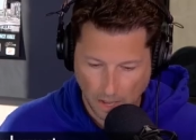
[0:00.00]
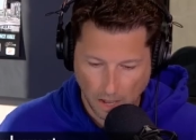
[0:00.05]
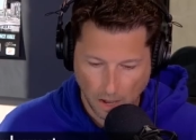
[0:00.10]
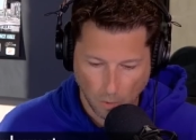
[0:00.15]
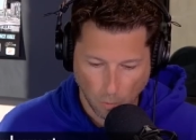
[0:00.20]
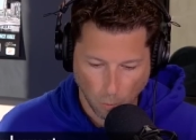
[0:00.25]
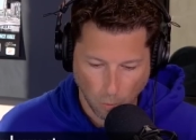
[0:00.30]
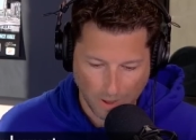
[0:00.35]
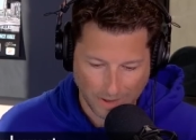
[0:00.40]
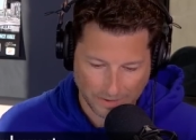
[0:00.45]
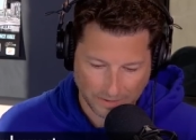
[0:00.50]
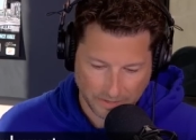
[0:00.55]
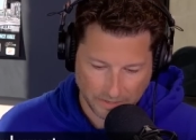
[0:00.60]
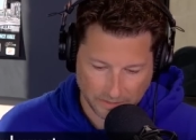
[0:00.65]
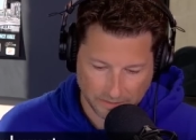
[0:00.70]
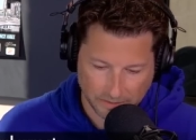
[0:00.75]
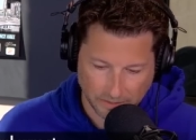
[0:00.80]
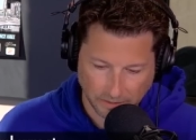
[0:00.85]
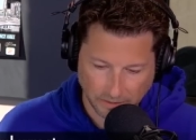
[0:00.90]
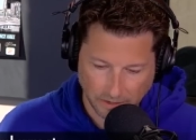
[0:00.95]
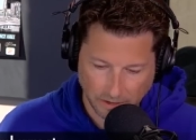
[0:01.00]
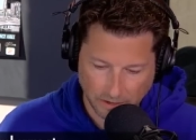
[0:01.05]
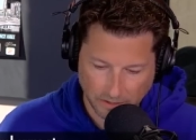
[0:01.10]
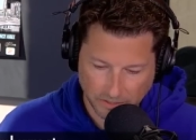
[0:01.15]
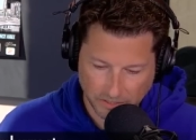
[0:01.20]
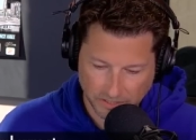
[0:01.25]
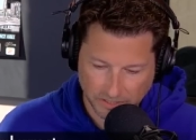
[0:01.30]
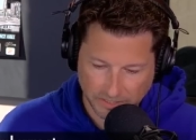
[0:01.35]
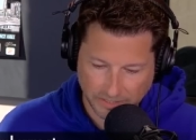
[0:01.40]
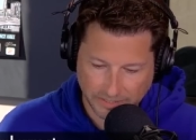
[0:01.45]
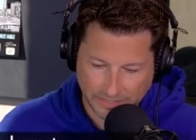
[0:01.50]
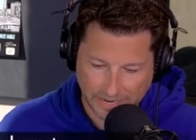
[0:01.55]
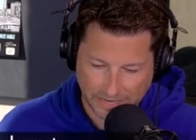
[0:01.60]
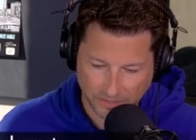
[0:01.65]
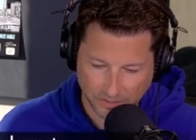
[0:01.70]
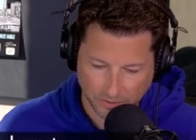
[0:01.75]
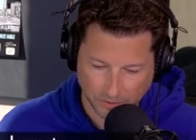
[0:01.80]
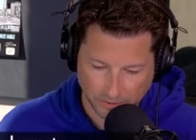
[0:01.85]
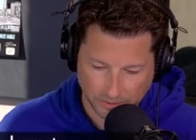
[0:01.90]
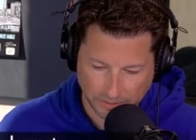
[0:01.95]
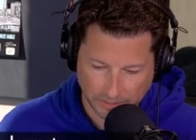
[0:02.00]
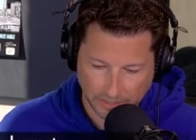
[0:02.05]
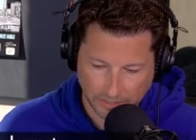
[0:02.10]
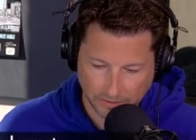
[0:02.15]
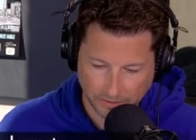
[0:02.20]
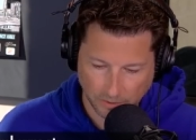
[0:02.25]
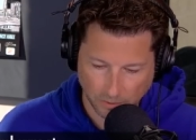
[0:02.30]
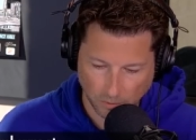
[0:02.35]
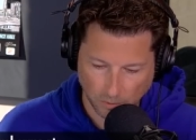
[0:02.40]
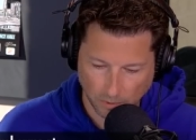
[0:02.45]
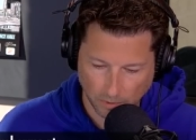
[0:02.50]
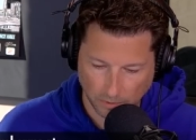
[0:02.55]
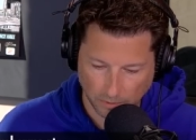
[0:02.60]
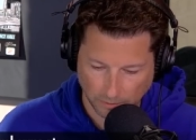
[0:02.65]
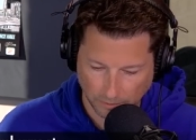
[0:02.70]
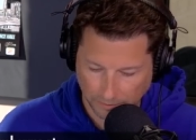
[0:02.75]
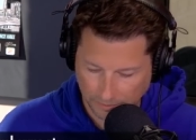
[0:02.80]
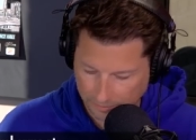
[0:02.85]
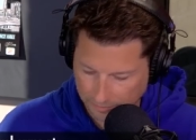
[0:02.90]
What is the largest desert in the world?